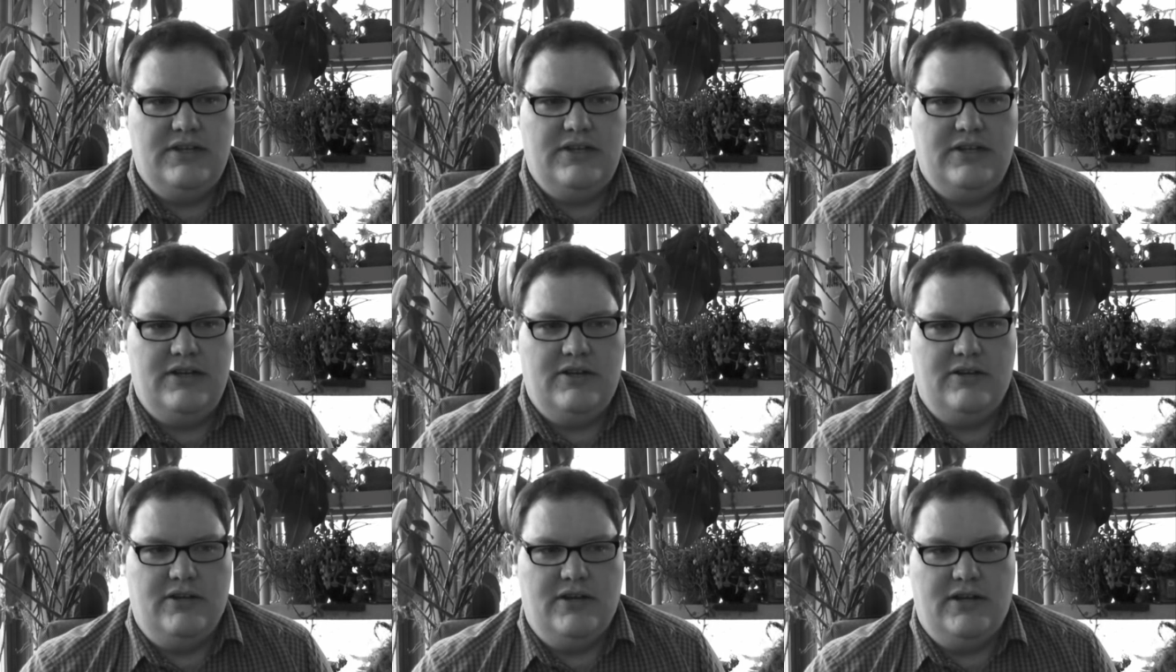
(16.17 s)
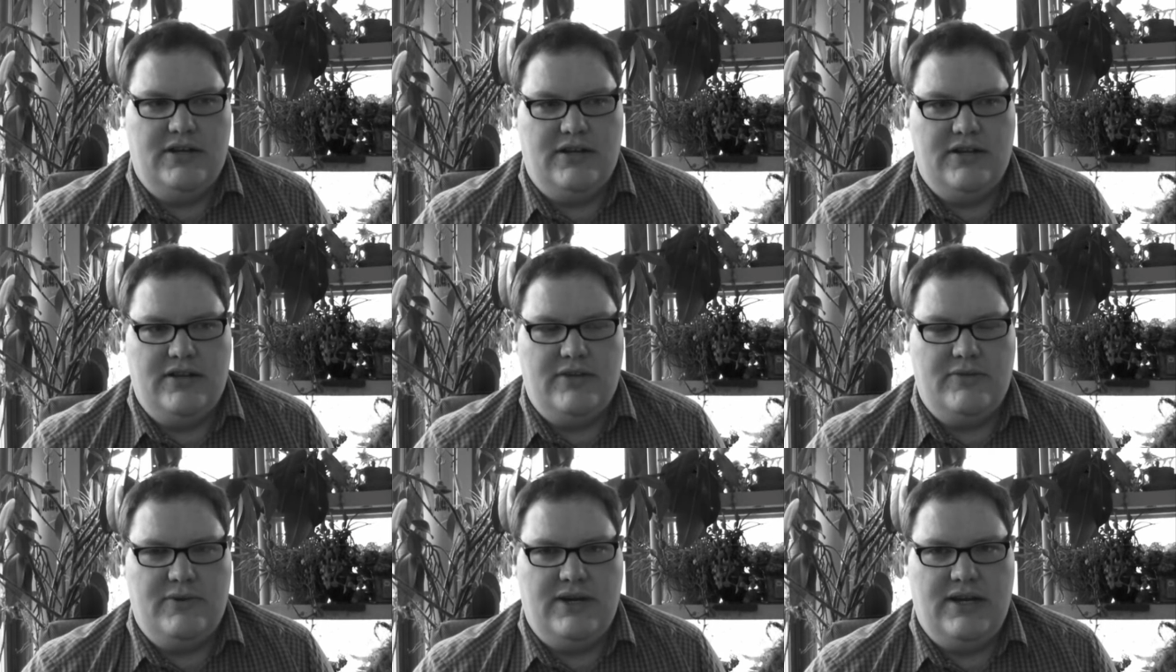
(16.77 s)
dinner, and on
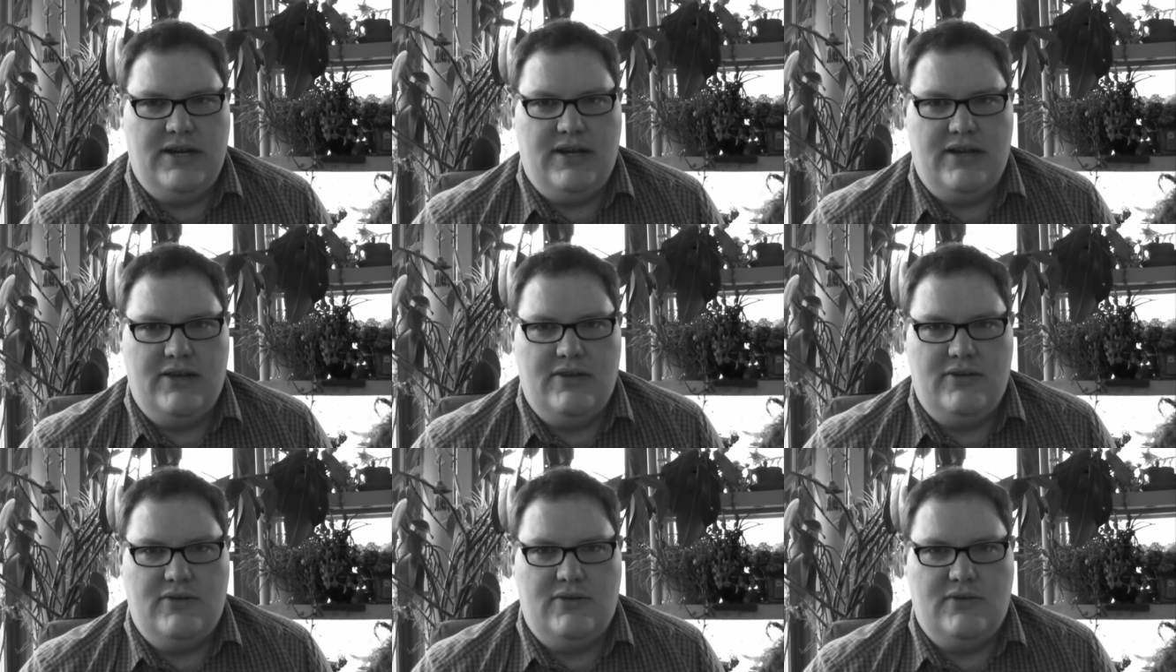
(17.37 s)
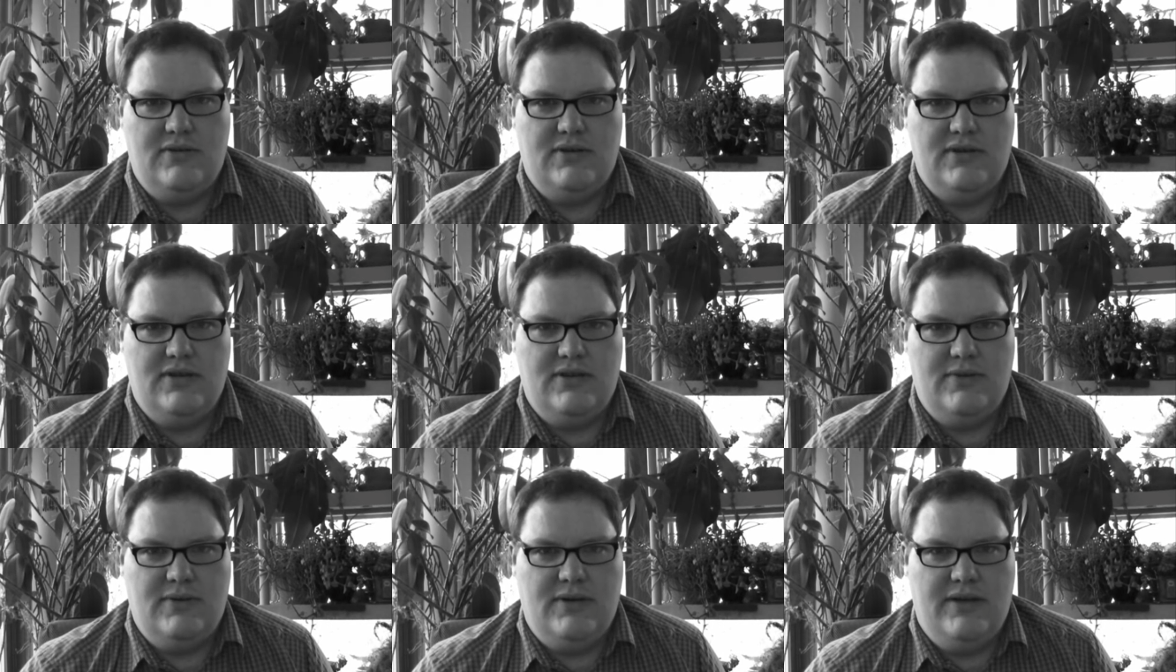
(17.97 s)
the radio
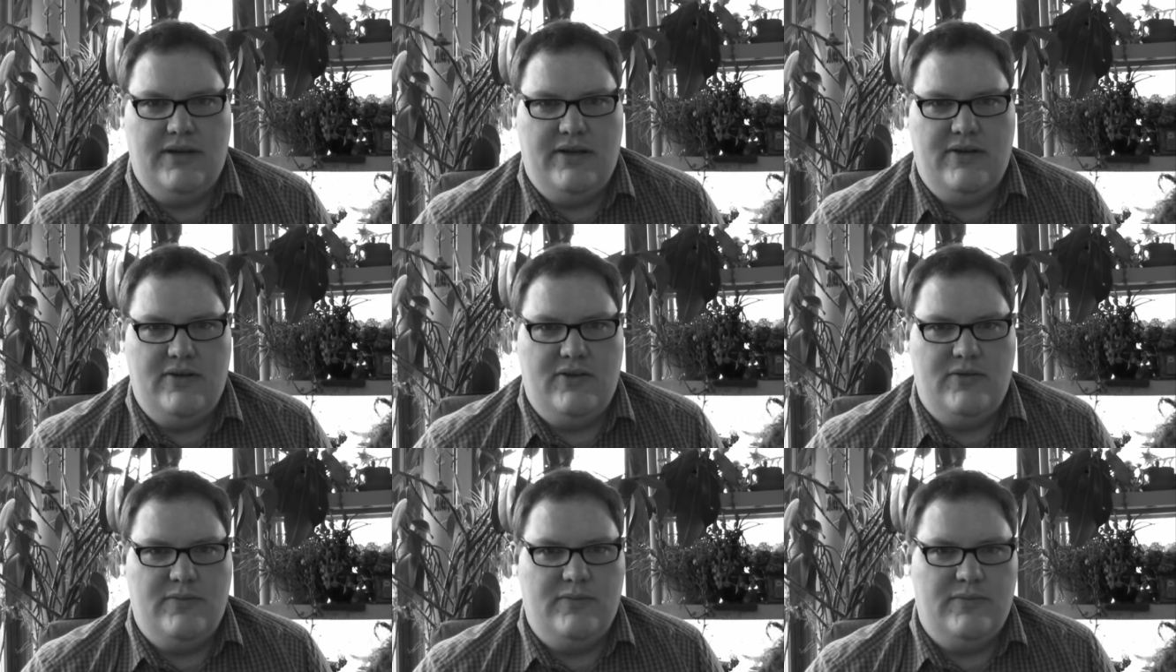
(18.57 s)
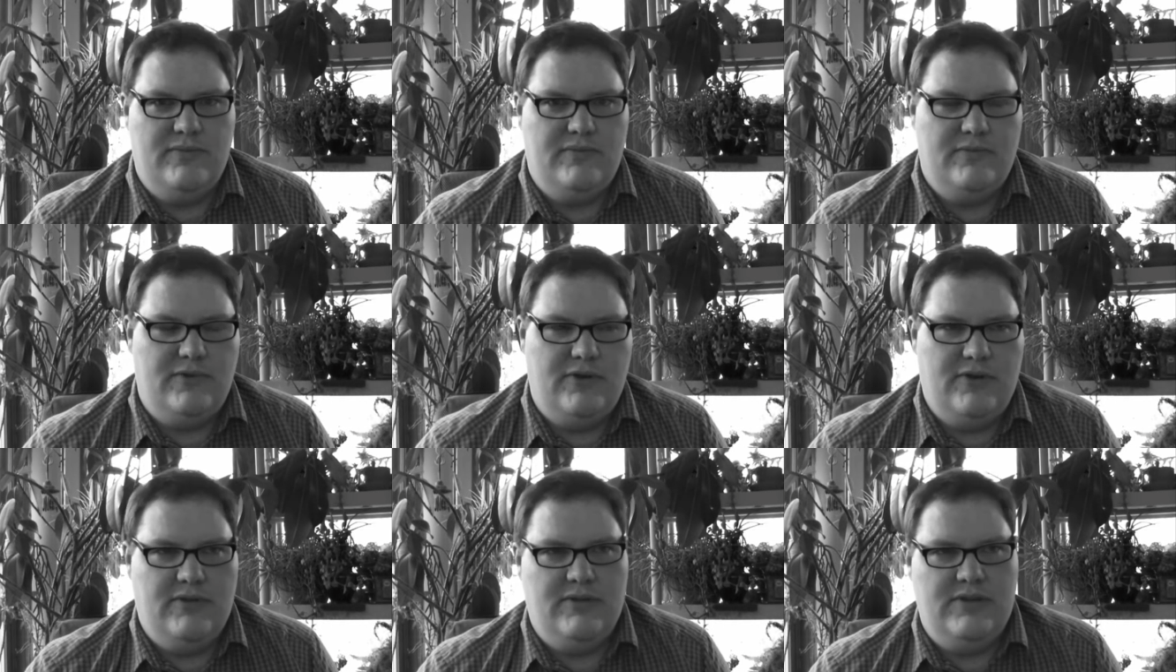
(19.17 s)
on the way home,
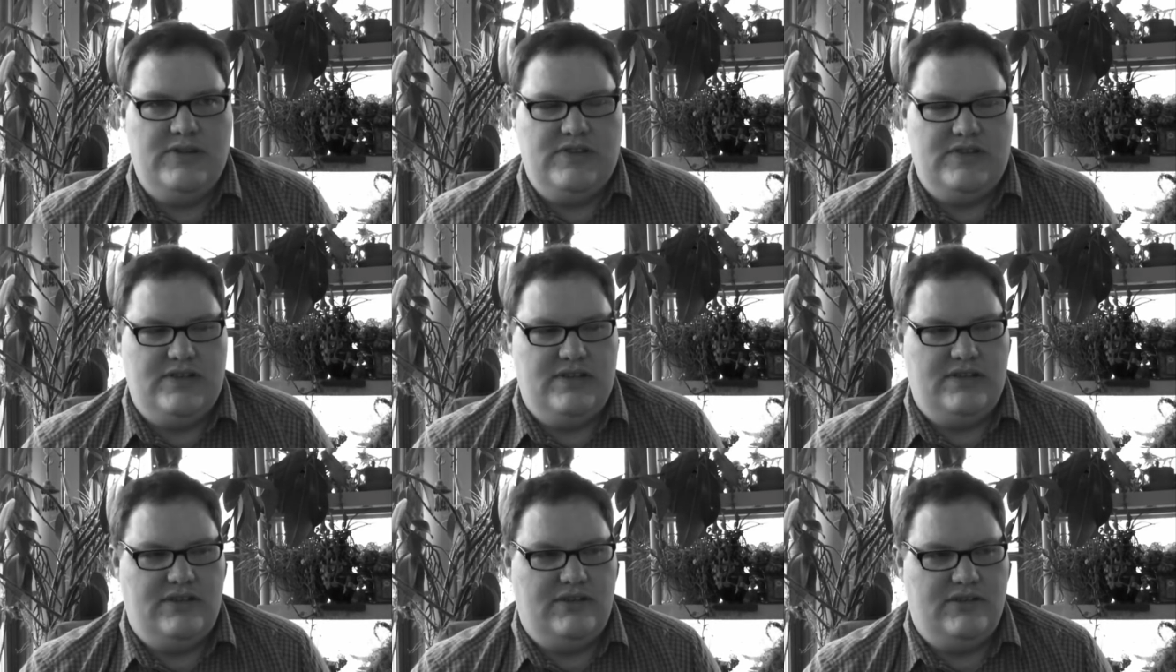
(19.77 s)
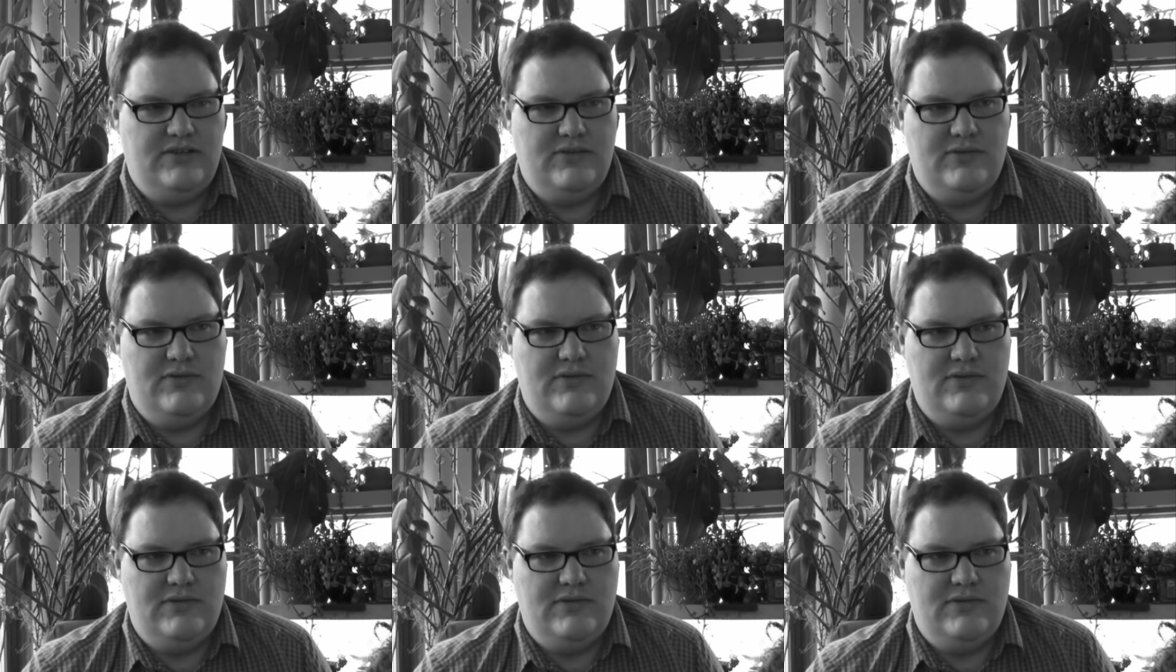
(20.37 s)
we were listening to